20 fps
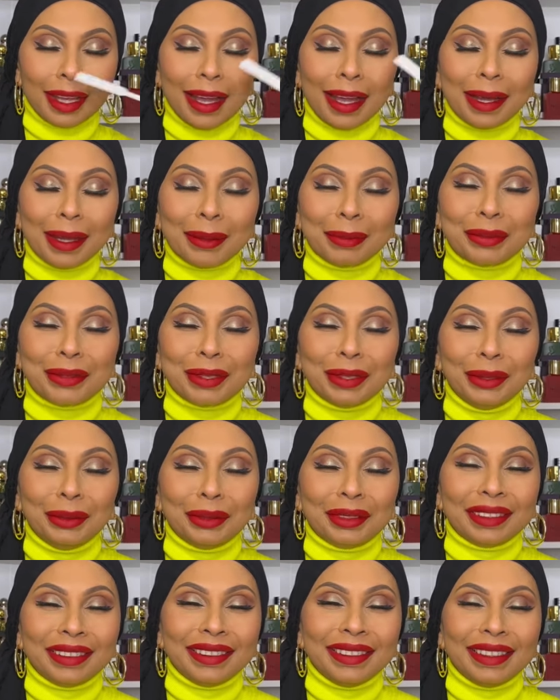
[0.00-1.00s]

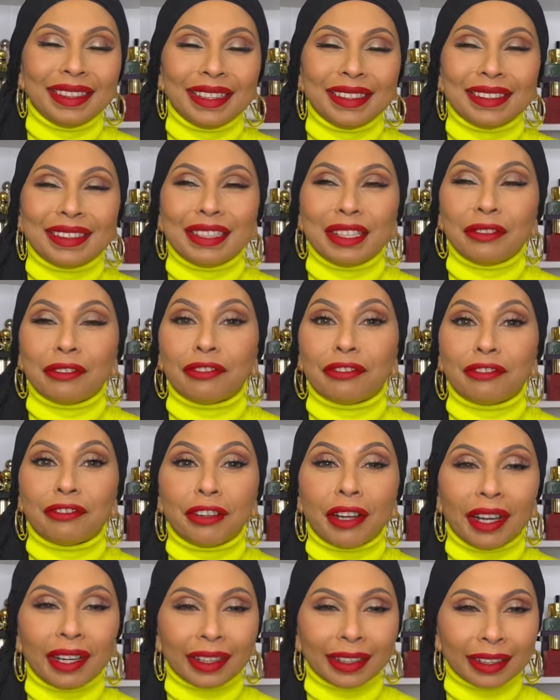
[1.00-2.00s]
Absolutely
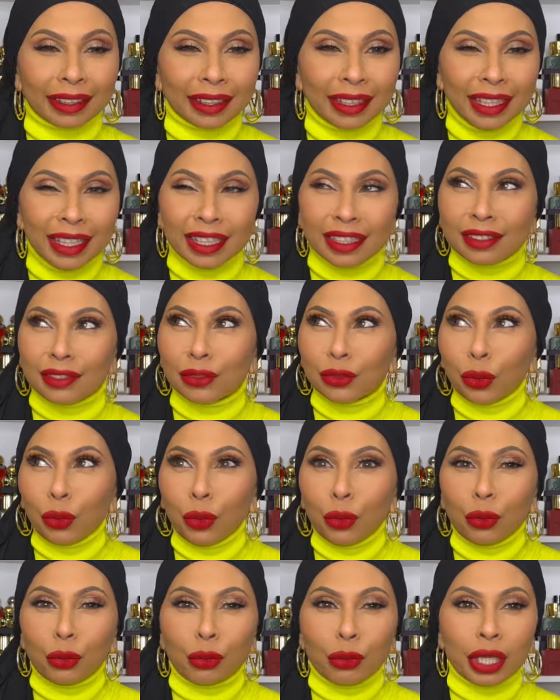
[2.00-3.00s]
divine. So
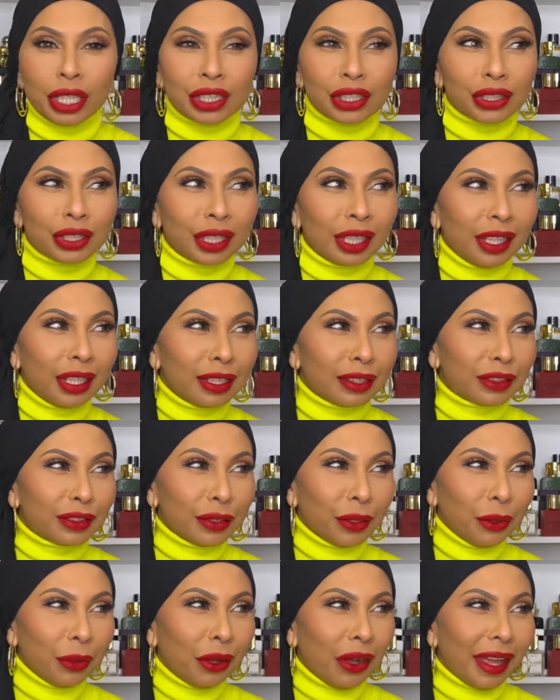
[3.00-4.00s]
rich,
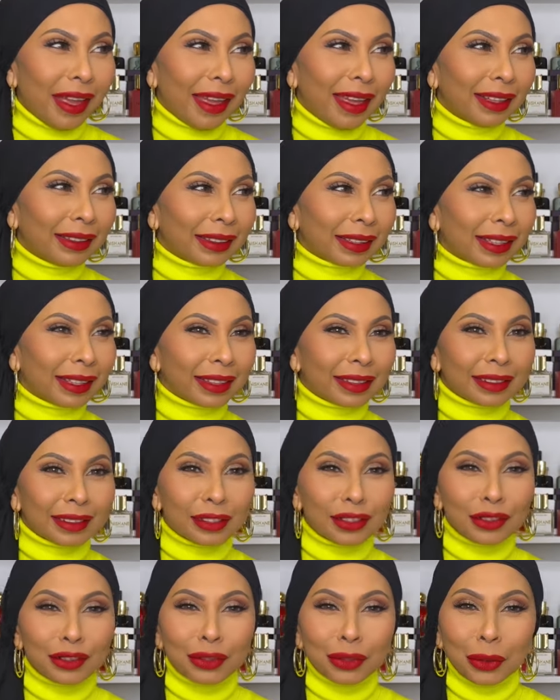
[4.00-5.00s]
so elegant,
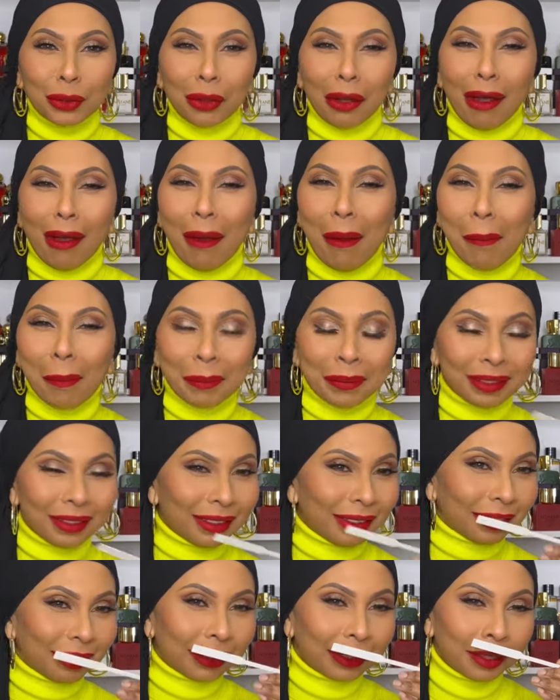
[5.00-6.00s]
so
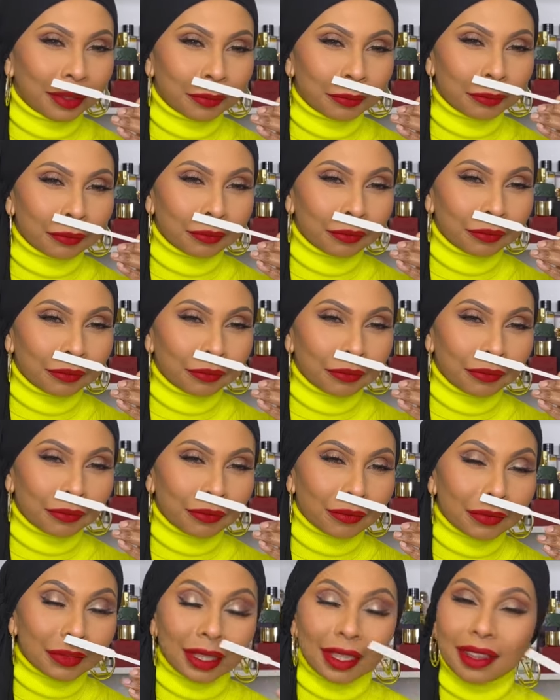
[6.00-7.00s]
opulent.
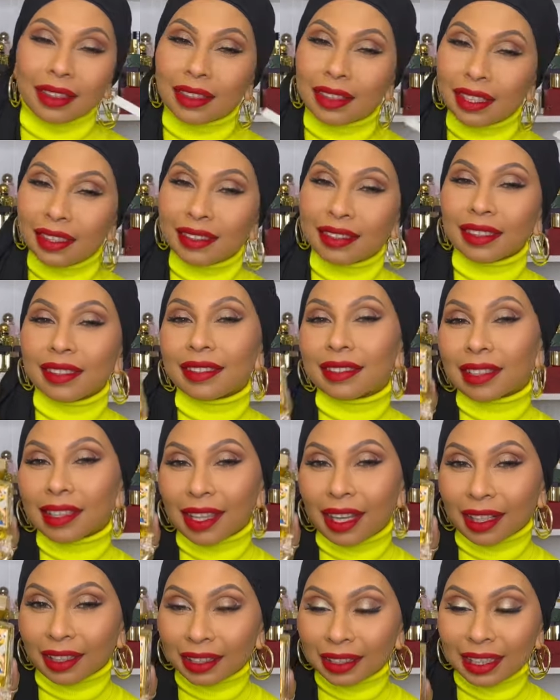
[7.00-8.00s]
This is
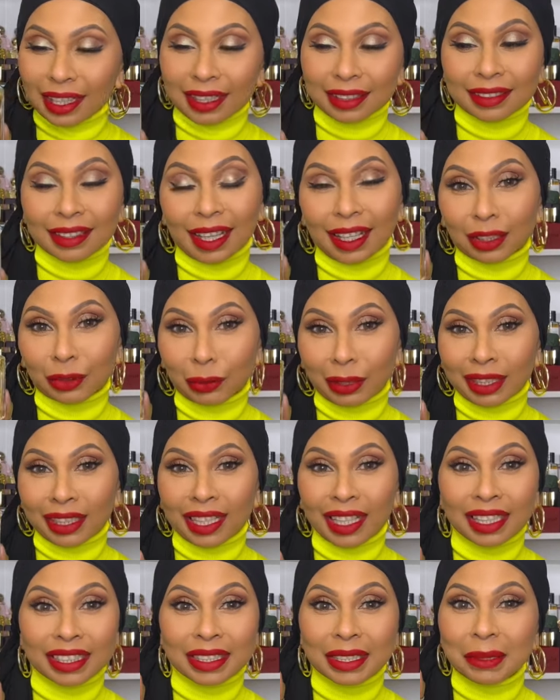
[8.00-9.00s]
a class act right
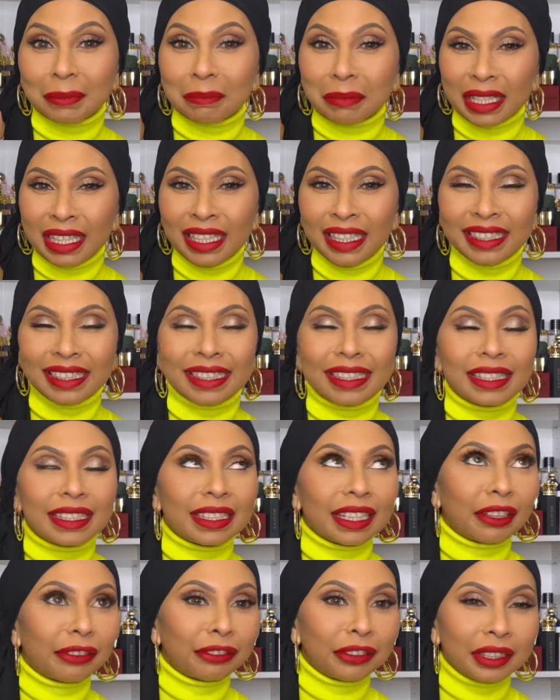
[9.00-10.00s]
here. And to me,
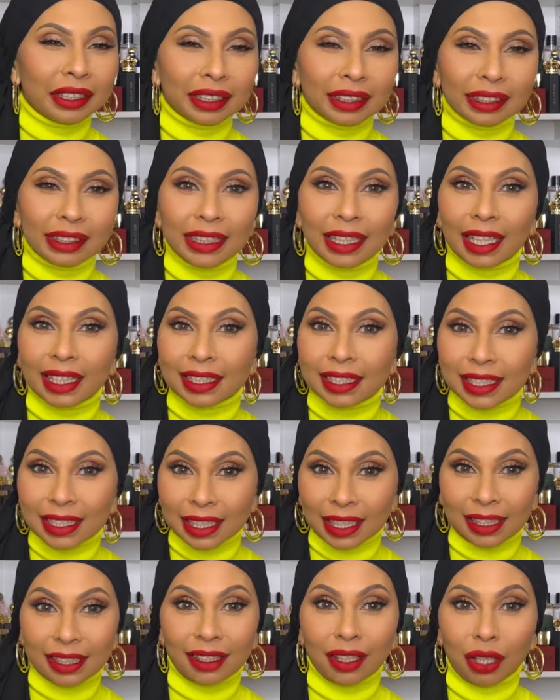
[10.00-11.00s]
definitely a
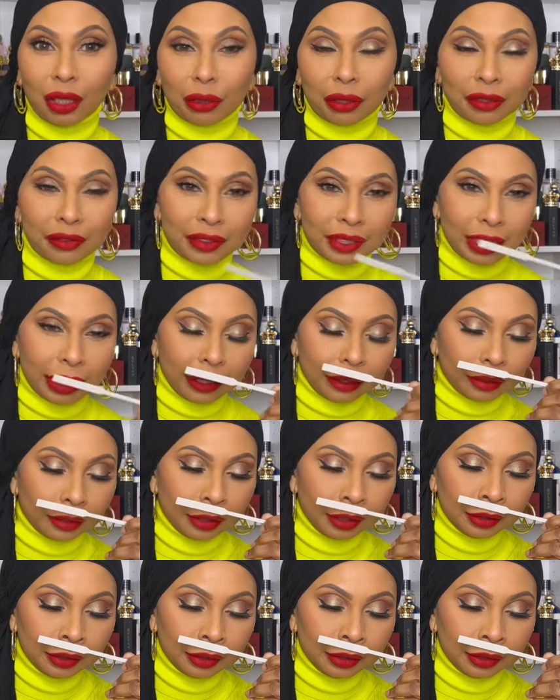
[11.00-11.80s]
10 out of 10.